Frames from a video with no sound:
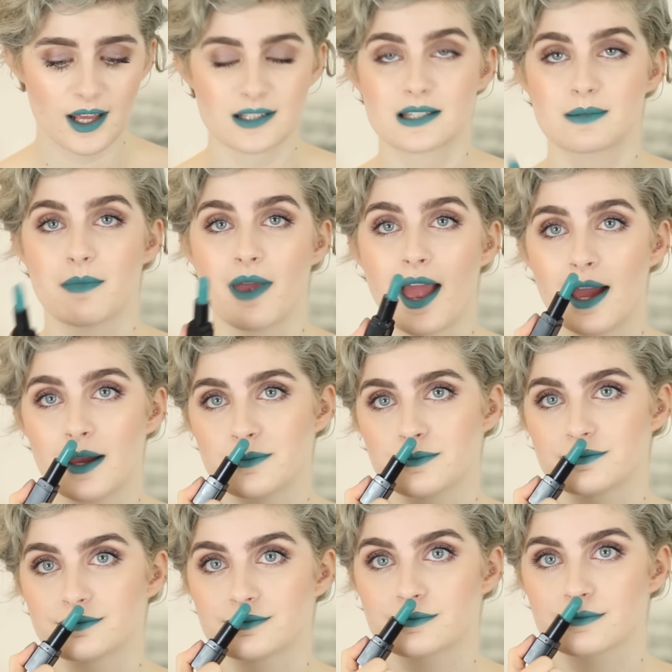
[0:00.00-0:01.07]
it's matte,
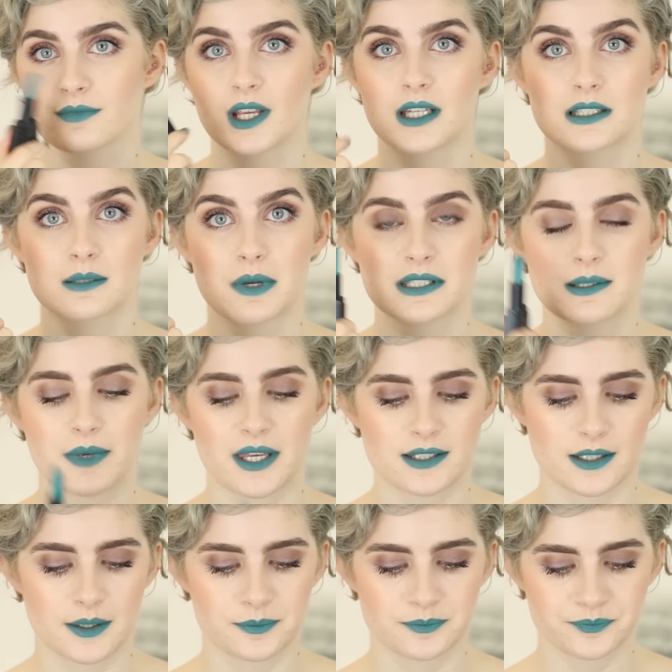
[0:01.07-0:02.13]
it smells
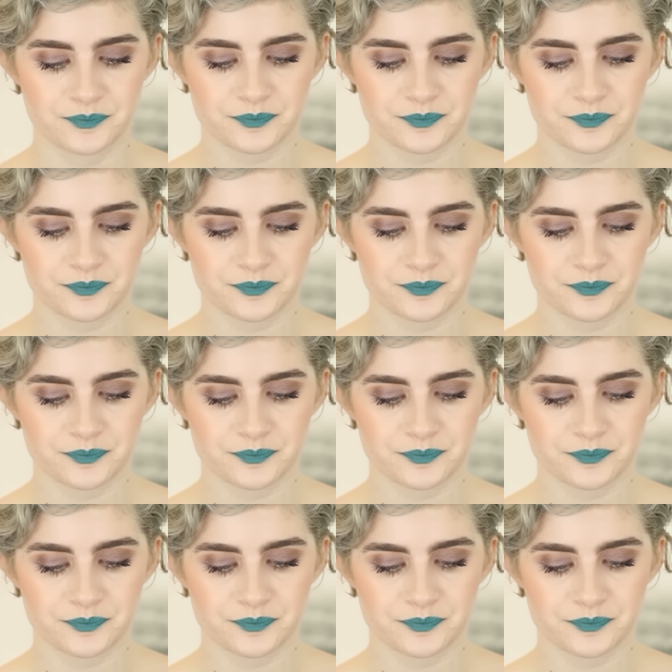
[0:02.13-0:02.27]
amazing.